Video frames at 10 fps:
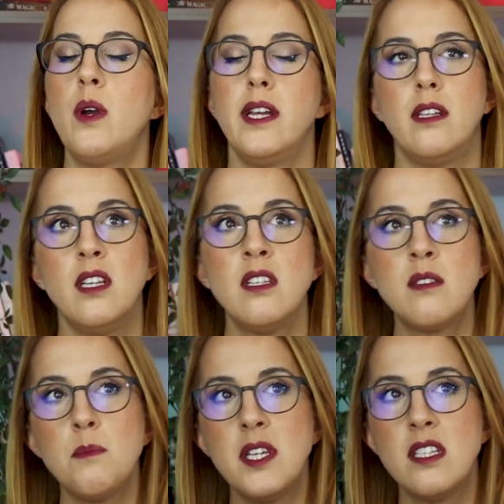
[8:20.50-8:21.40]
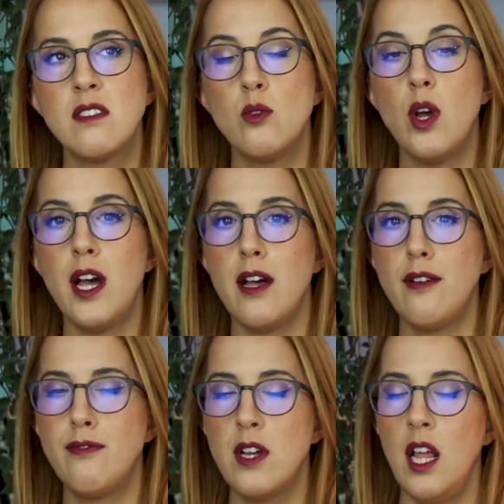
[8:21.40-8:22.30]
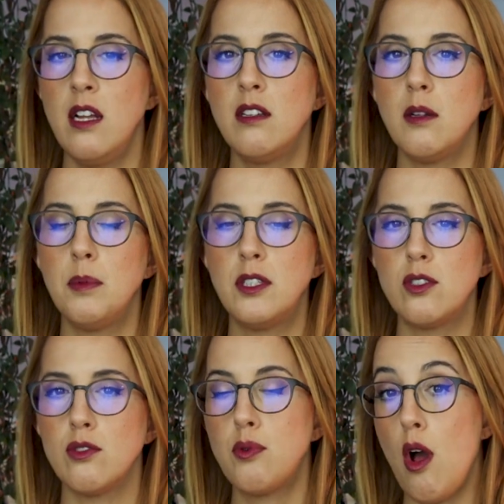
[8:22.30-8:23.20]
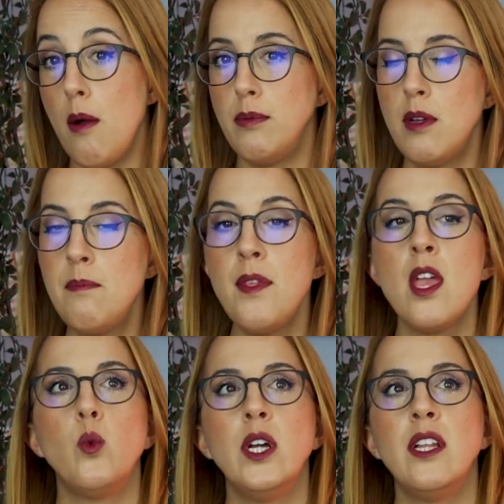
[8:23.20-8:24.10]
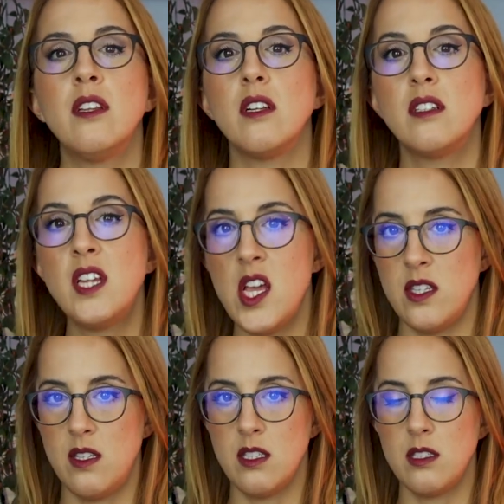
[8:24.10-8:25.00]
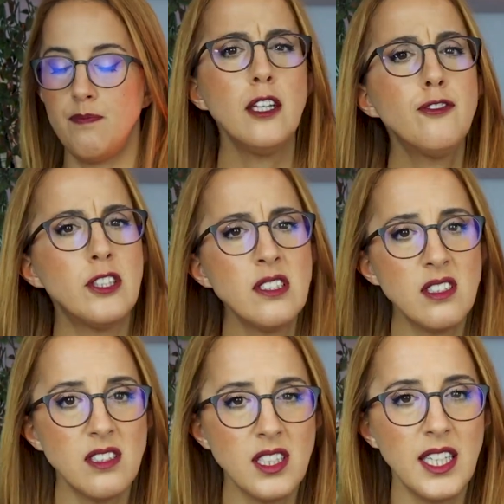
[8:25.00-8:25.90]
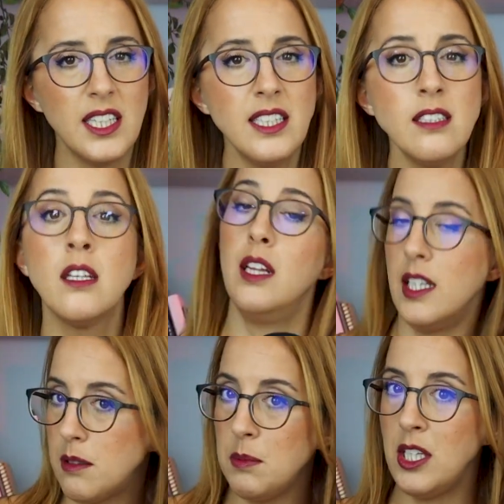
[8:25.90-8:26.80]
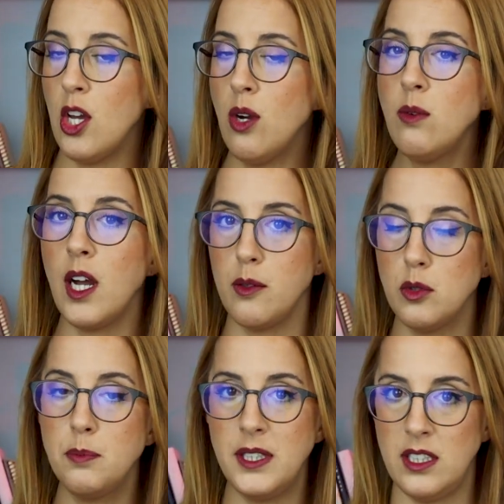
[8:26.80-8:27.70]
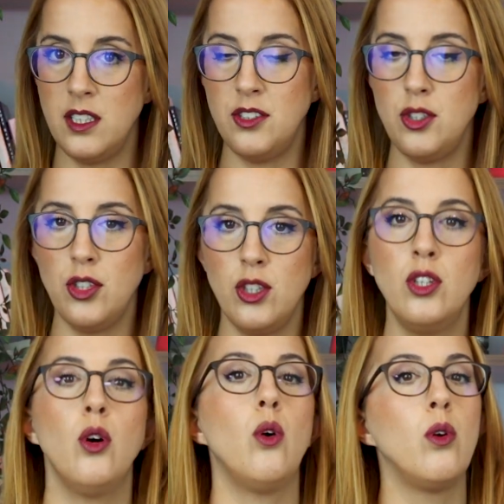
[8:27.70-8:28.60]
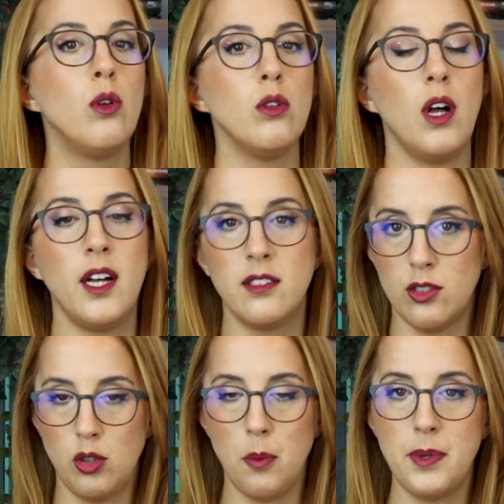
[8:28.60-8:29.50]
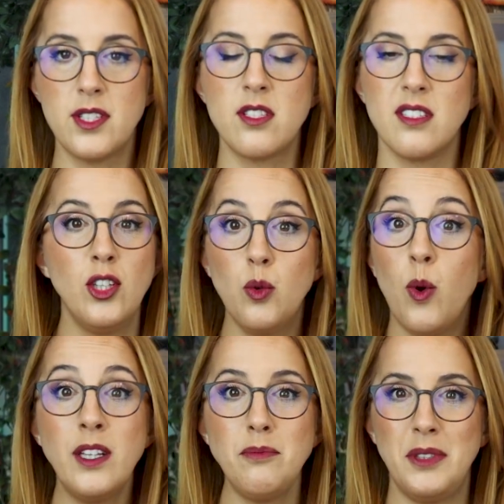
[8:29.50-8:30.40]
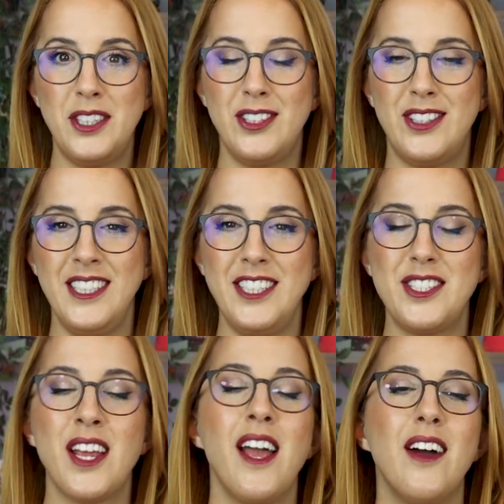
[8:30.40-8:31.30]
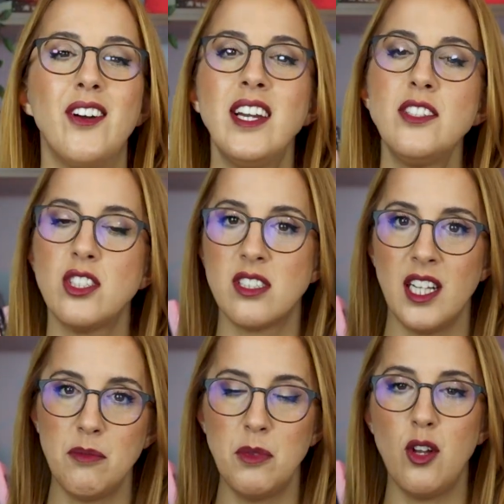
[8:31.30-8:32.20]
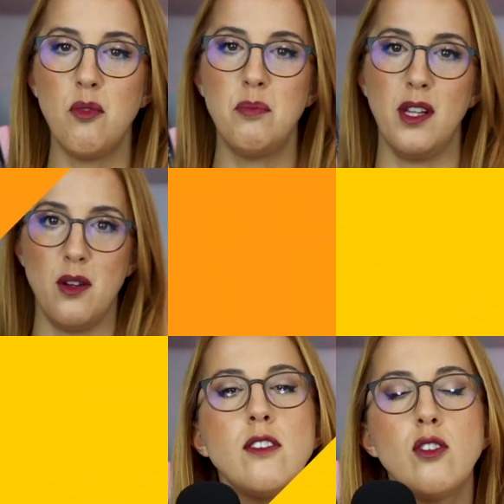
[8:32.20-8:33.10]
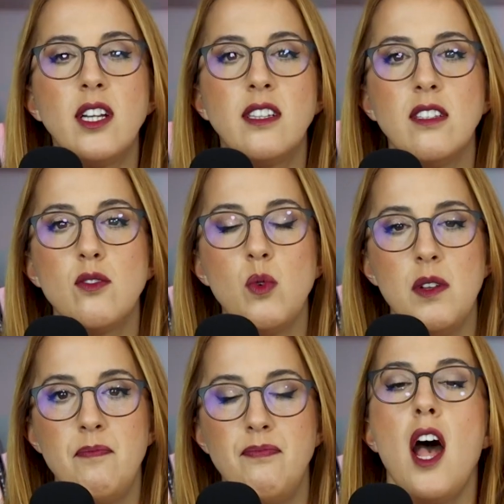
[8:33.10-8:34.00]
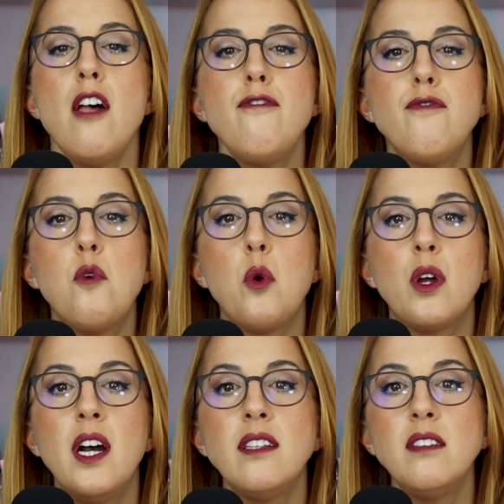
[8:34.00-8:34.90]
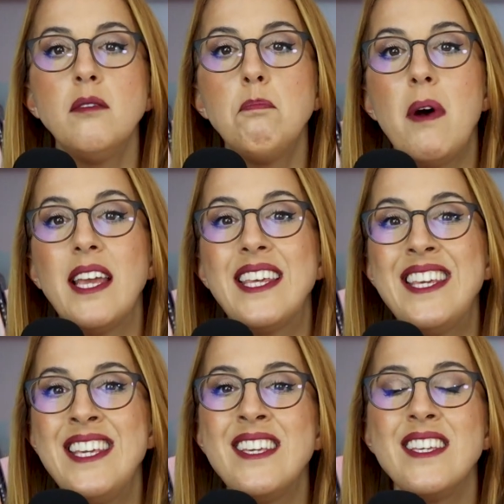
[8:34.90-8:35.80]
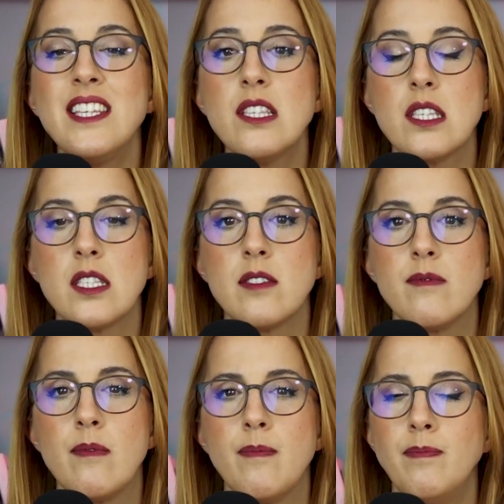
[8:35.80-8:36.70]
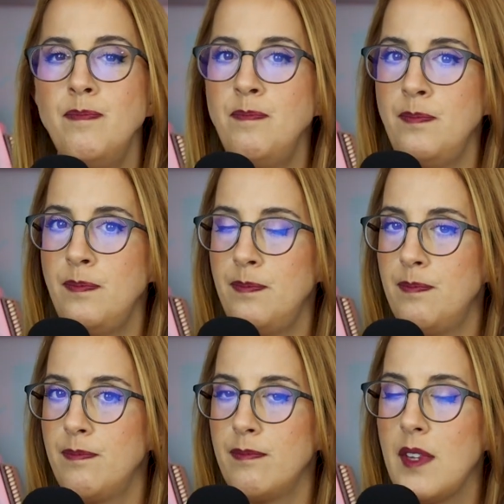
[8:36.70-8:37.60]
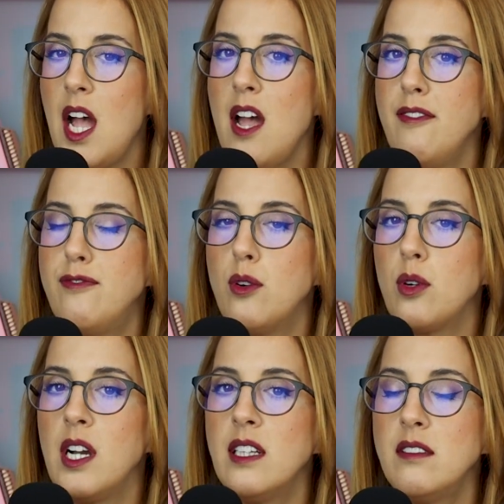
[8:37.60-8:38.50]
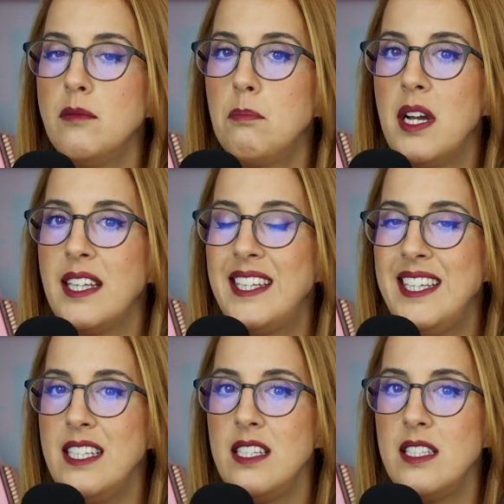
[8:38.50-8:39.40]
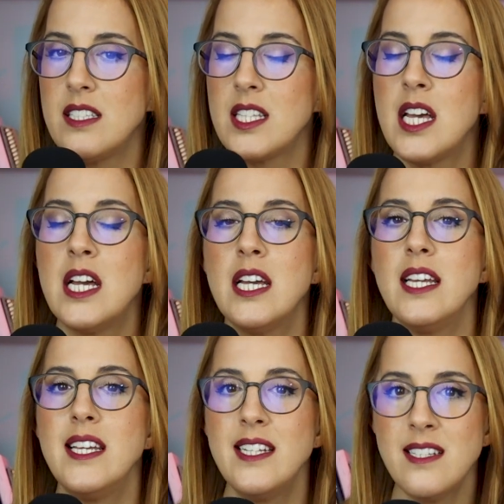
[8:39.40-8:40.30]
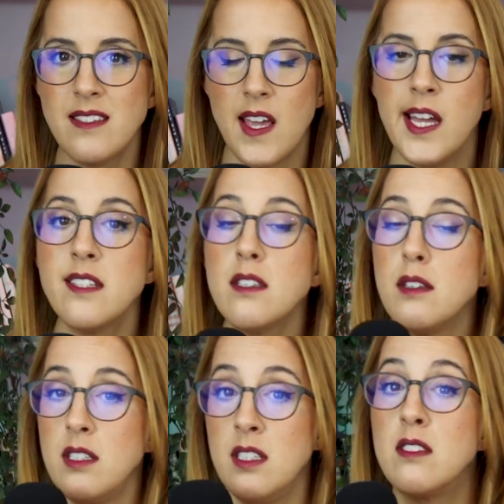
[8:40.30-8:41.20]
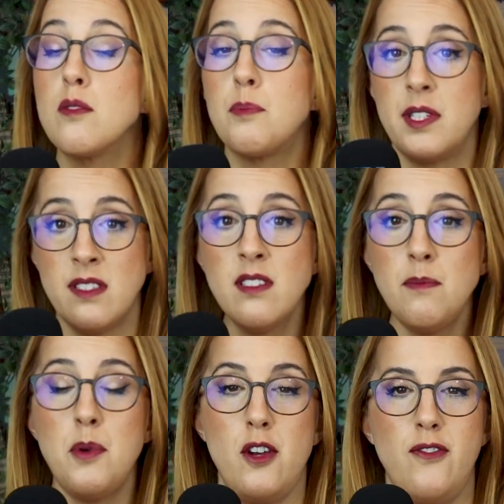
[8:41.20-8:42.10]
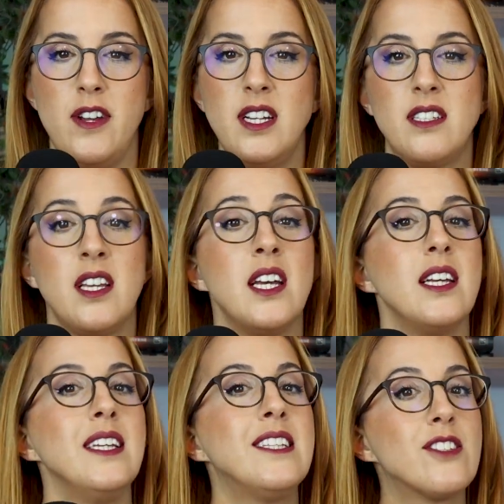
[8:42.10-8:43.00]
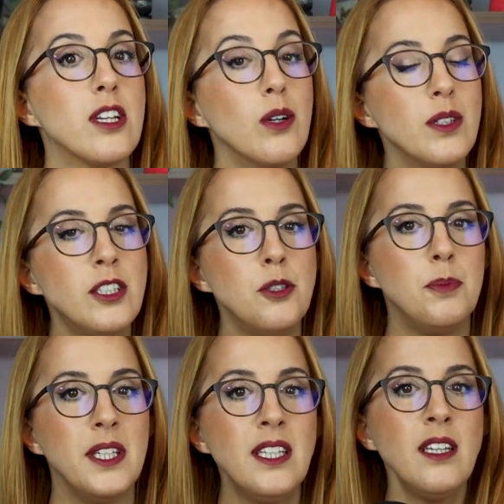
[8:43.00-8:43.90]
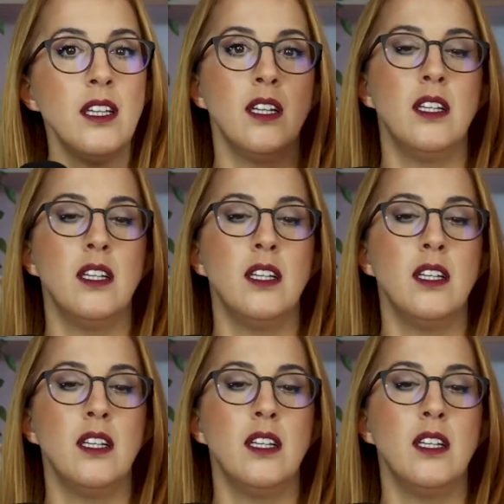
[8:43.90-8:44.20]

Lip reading: okay, this means you have a little bit problem with tenses. If this is the case, let me know. I will be teaching you all other topics you want me to teach. All right, just let me know below. Let's look at this one. I've forgotten my keys. I've forgotten my keys. In this case, it's present perfect. It's going to be